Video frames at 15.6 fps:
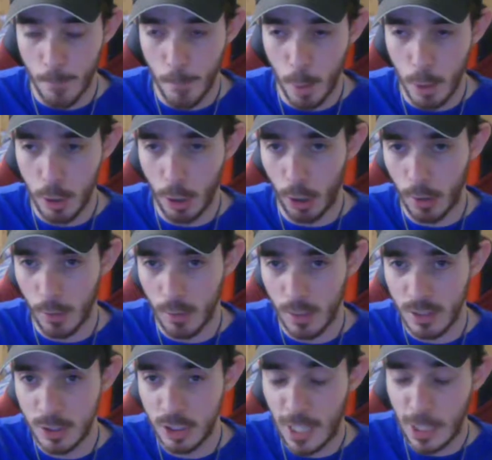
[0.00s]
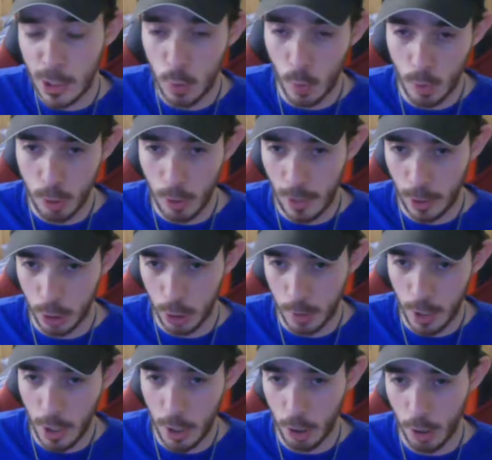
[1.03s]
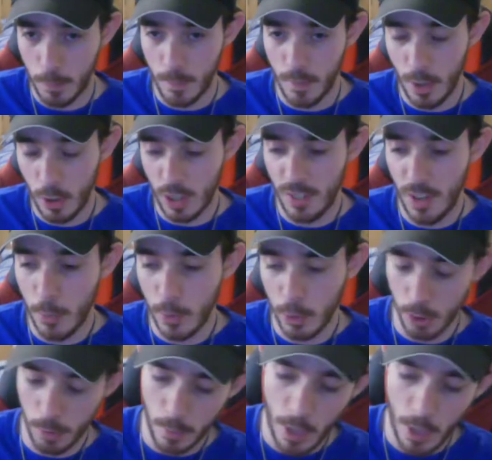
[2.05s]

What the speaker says: but not sexual attraction. Okay, there we go.